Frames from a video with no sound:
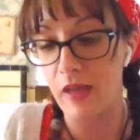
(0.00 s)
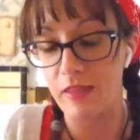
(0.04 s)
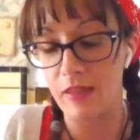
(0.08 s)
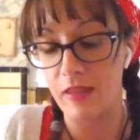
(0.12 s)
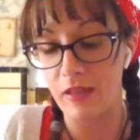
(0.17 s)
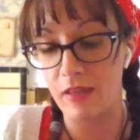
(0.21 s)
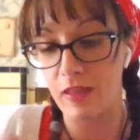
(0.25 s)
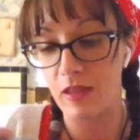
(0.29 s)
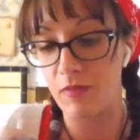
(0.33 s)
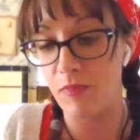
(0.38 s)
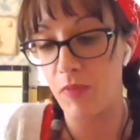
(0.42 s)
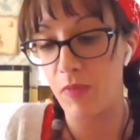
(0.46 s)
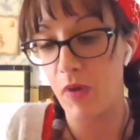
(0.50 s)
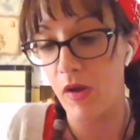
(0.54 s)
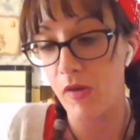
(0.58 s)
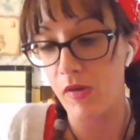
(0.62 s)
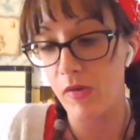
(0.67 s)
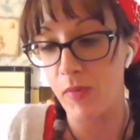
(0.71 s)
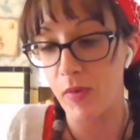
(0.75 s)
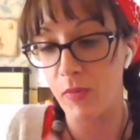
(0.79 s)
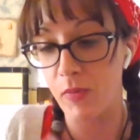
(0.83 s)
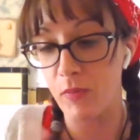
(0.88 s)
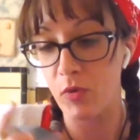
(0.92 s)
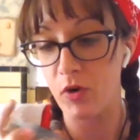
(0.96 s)
think they've
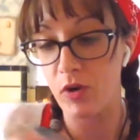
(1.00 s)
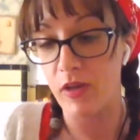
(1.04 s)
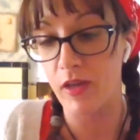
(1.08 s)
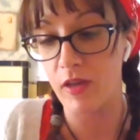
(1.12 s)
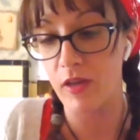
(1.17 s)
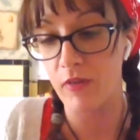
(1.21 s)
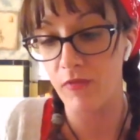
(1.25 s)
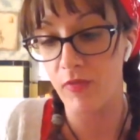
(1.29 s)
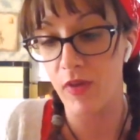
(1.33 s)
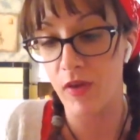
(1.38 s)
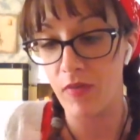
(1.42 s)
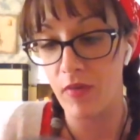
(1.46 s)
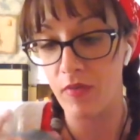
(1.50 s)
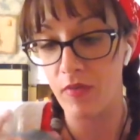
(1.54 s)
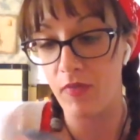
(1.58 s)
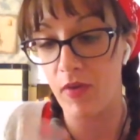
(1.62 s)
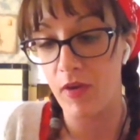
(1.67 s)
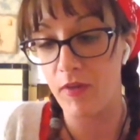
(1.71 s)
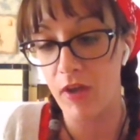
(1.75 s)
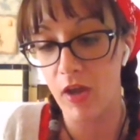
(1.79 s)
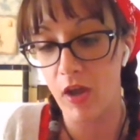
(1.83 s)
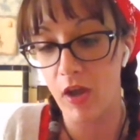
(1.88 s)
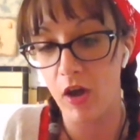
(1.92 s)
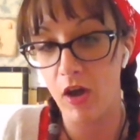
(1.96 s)
probably been working very,
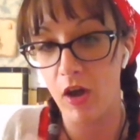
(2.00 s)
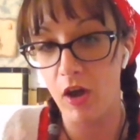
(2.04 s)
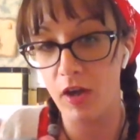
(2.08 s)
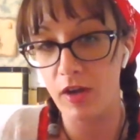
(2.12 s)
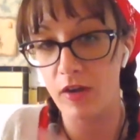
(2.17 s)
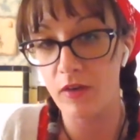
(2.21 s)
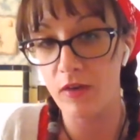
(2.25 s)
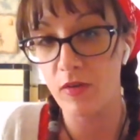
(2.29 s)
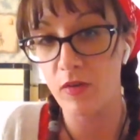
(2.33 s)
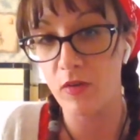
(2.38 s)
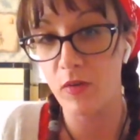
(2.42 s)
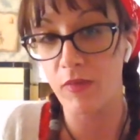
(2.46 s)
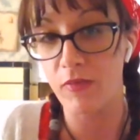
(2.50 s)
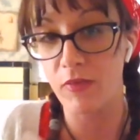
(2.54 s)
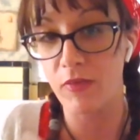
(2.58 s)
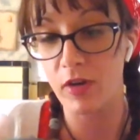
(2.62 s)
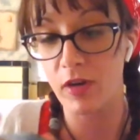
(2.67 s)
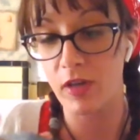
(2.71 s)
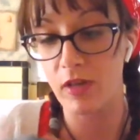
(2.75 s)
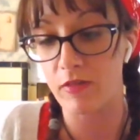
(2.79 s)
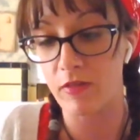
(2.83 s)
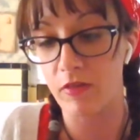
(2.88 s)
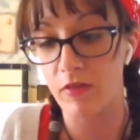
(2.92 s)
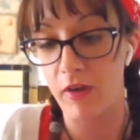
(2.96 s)
very hard, whoever
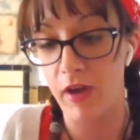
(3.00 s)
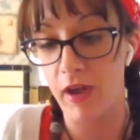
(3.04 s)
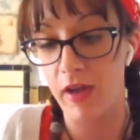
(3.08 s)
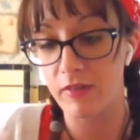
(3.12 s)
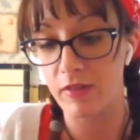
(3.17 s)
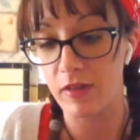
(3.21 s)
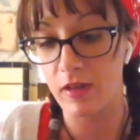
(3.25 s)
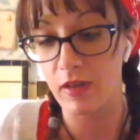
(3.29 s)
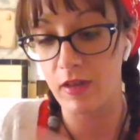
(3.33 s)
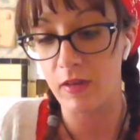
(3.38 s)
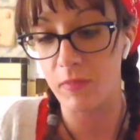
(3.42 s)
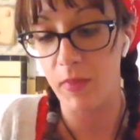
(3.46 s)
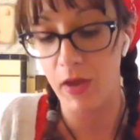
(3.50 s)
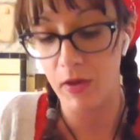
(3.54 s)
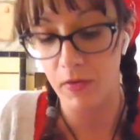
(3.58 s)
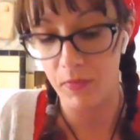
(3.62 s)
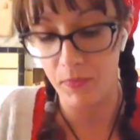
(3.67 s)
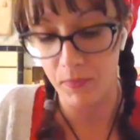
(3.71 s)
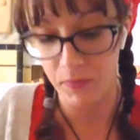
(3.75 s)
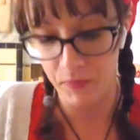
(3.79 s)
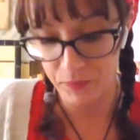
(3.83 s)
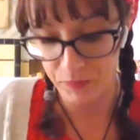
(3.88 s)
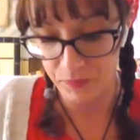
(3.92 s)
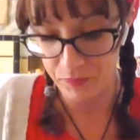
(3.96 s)
it is you're asking
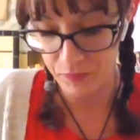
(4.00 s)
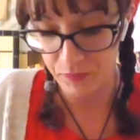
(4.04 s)
about.